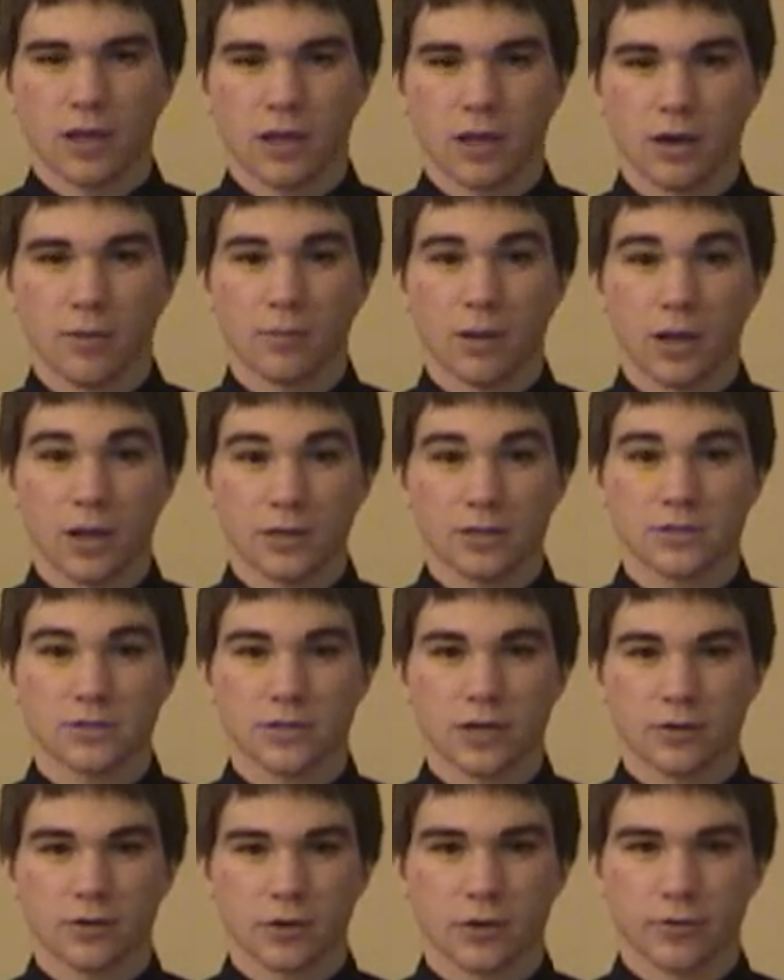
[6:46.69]
Anabolic
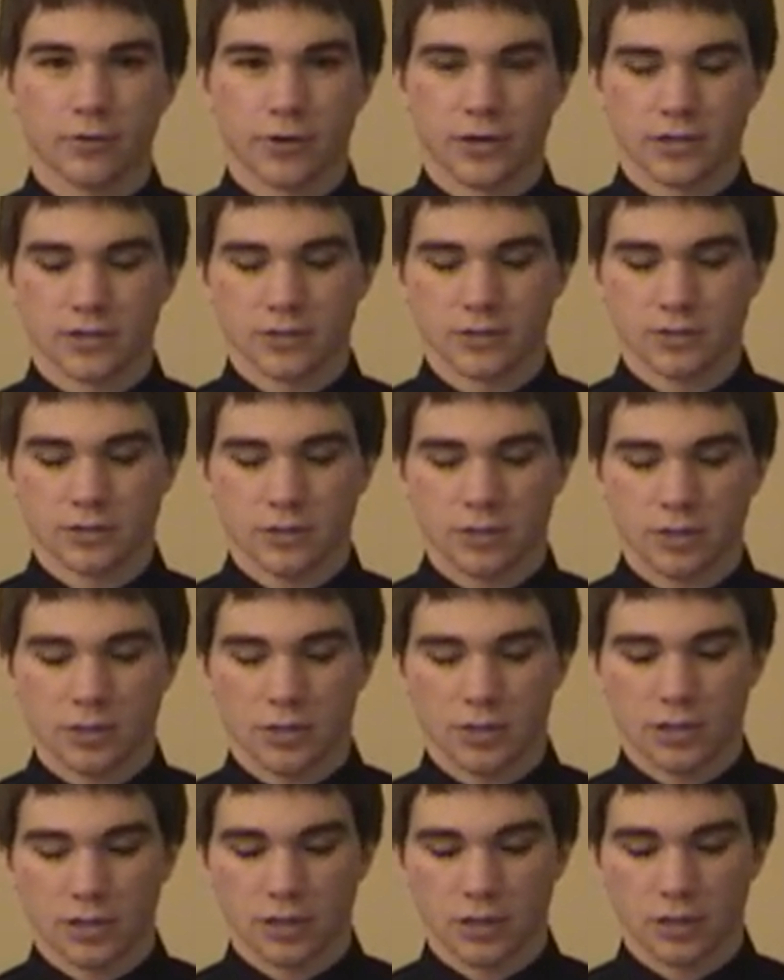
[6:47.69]
steroid risks
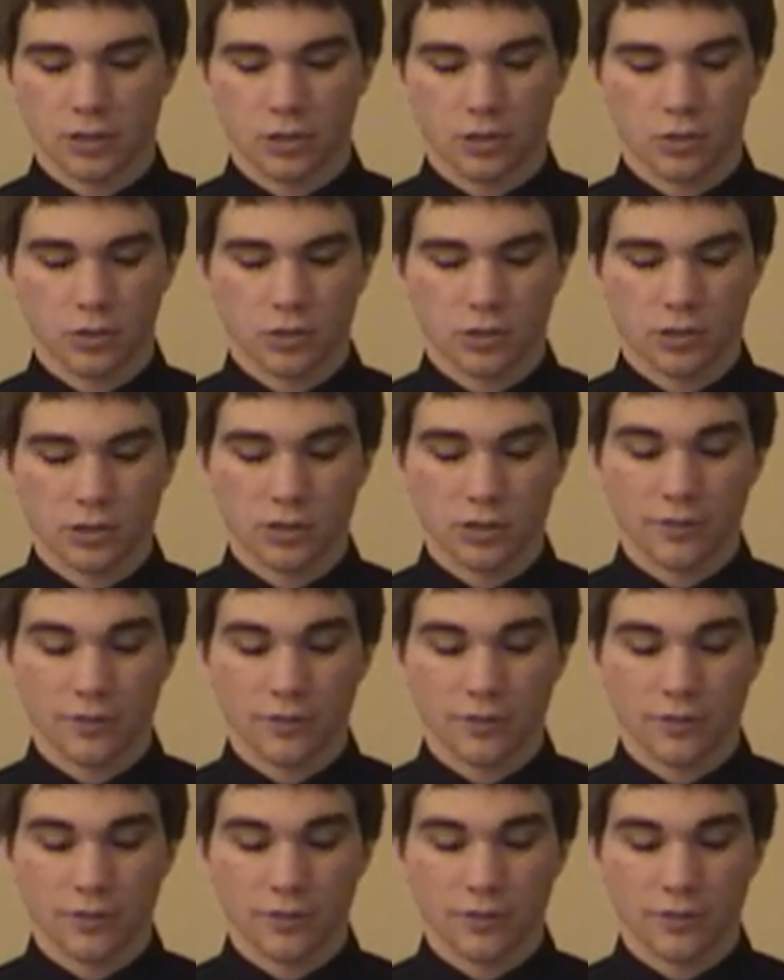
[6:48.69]
include